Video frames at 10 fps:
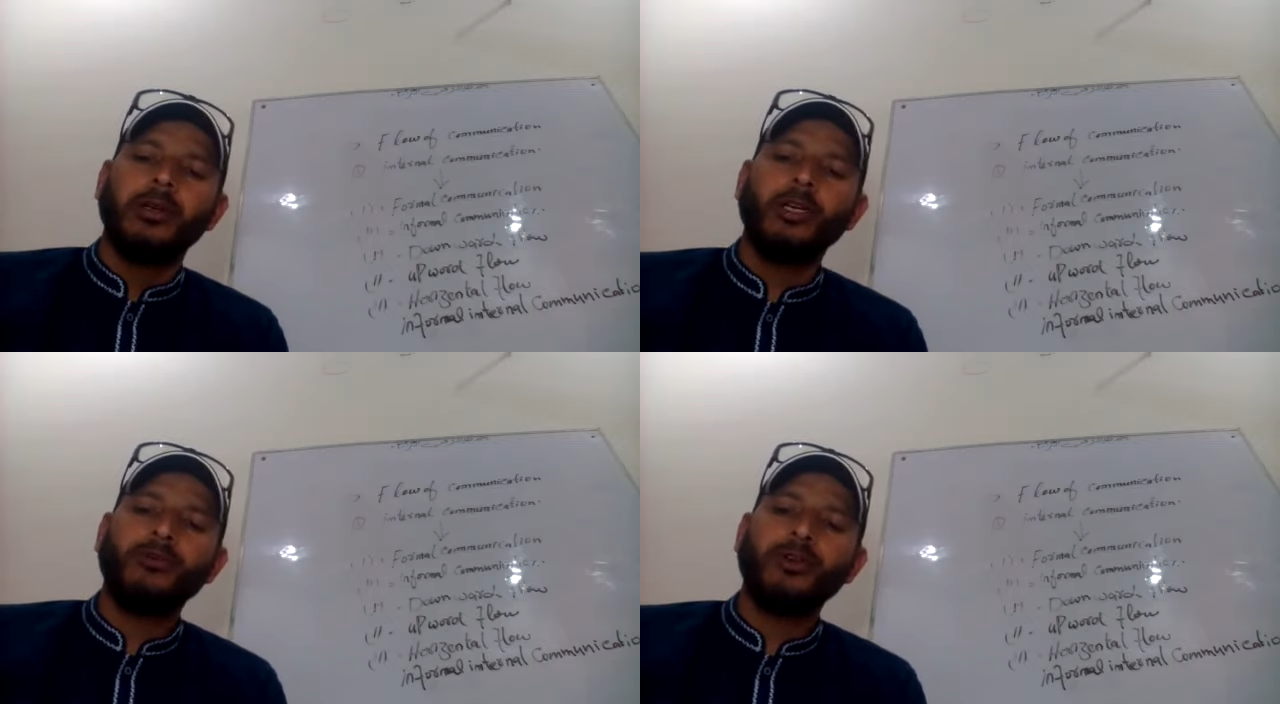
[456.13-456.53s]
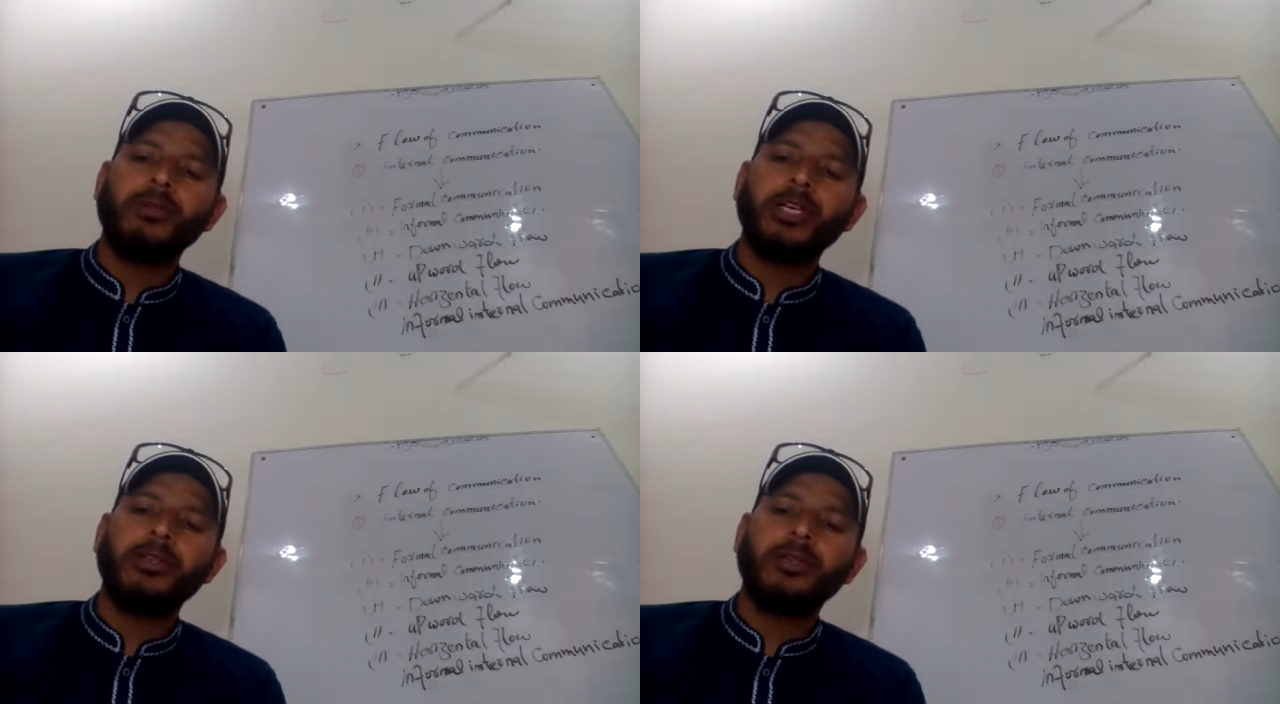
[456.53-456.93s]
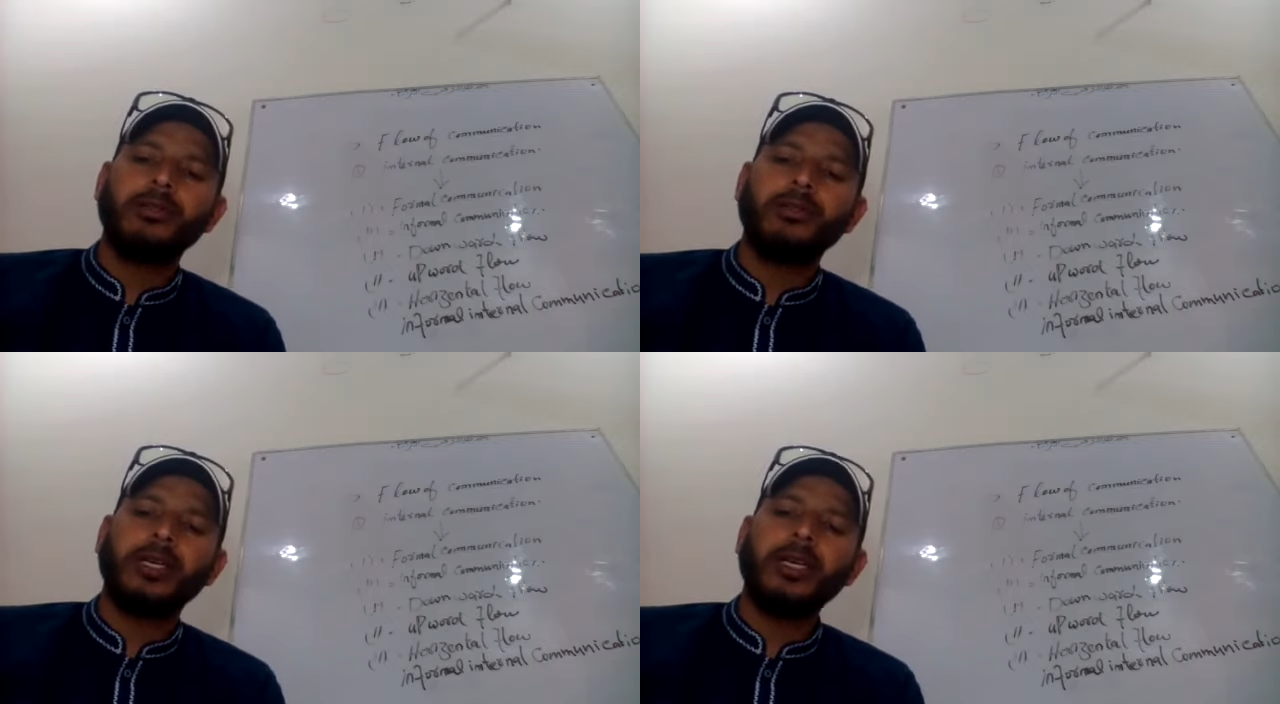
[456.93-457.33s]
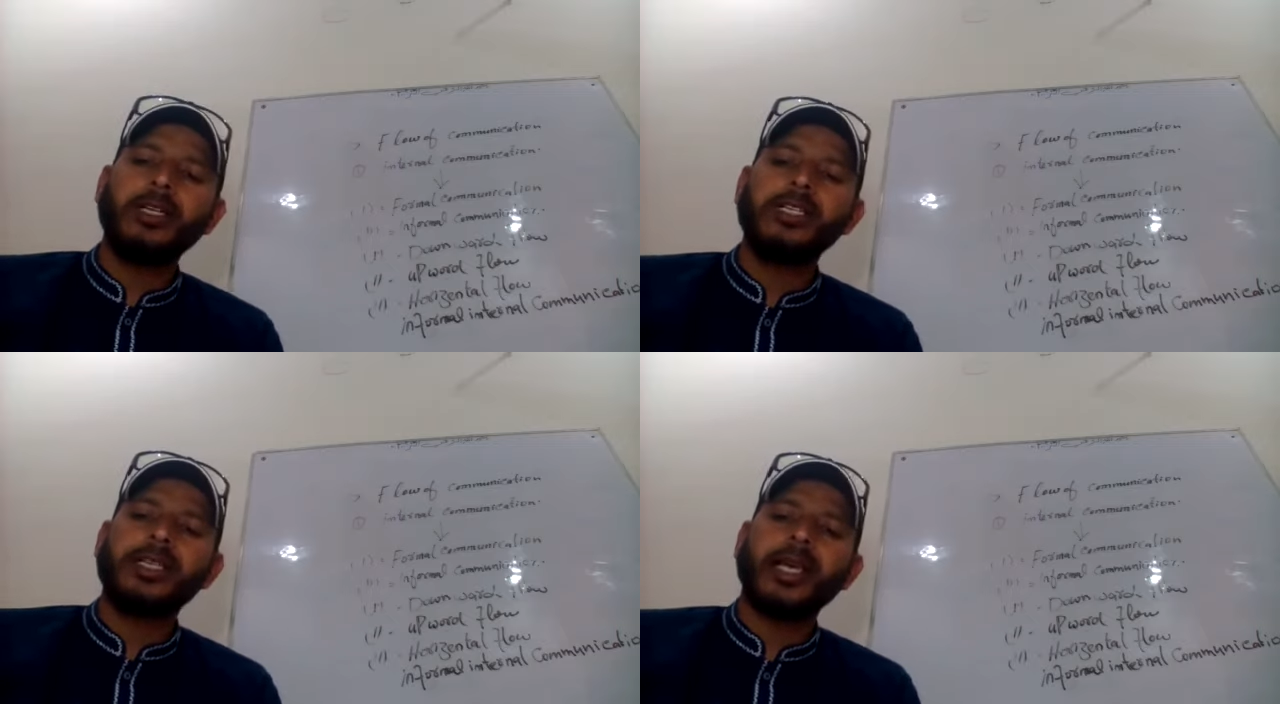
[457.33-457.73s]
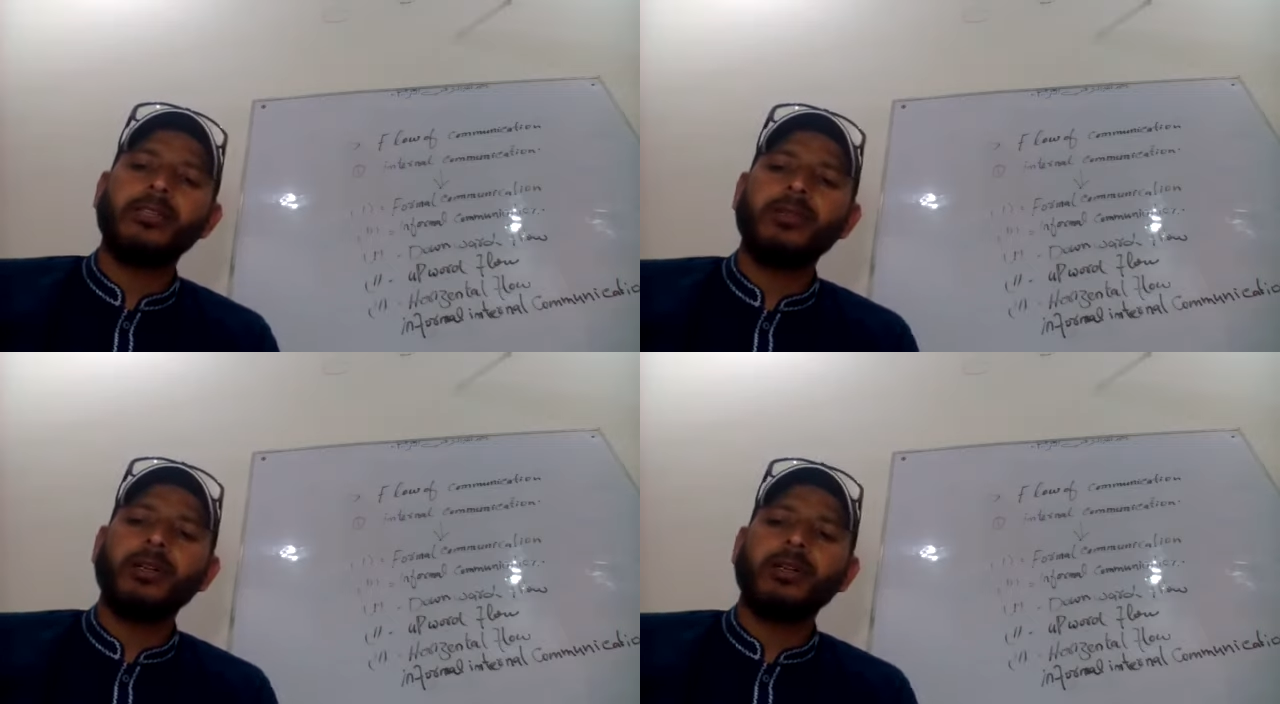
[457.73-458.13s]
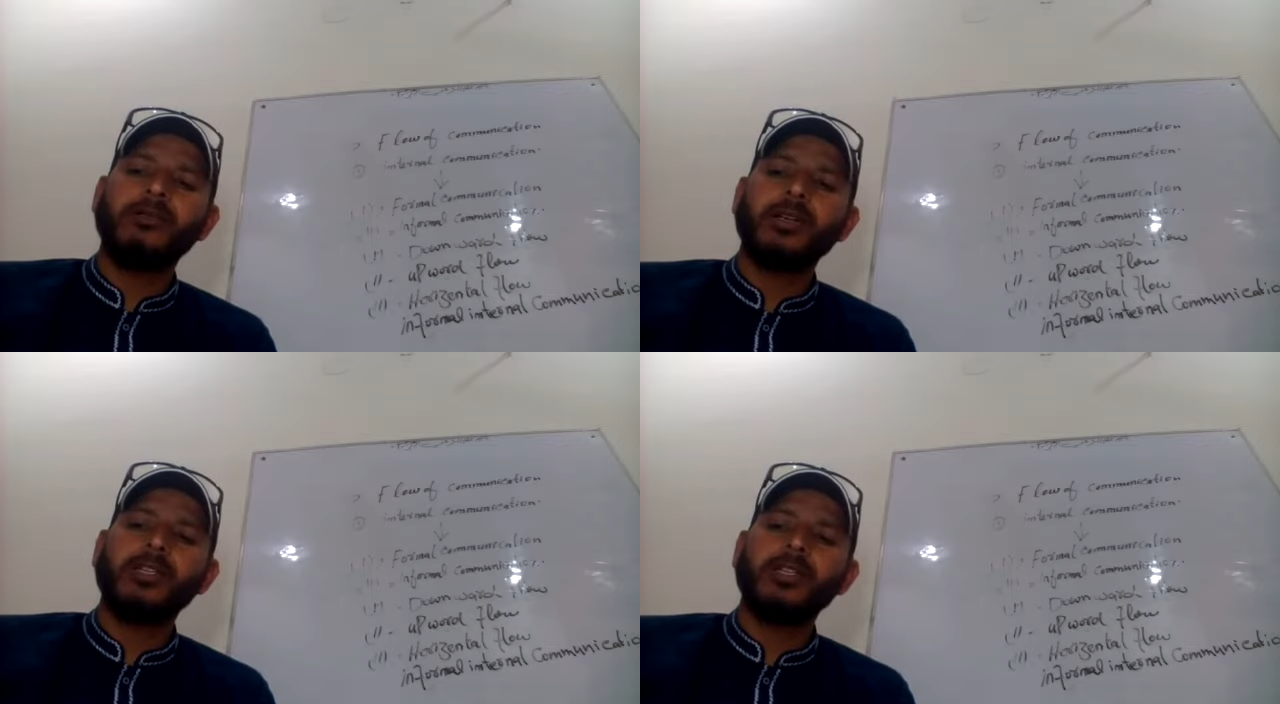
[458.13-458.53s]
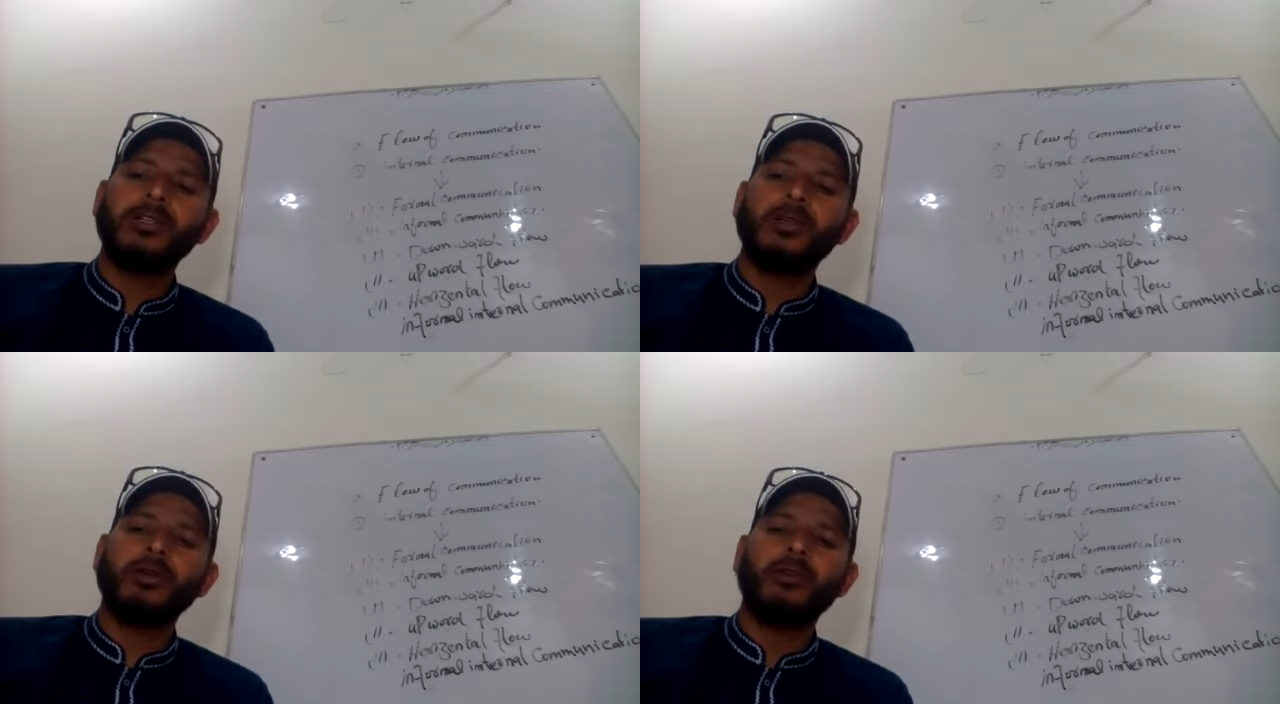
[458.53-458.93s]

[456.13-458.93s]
information. It is casual conversation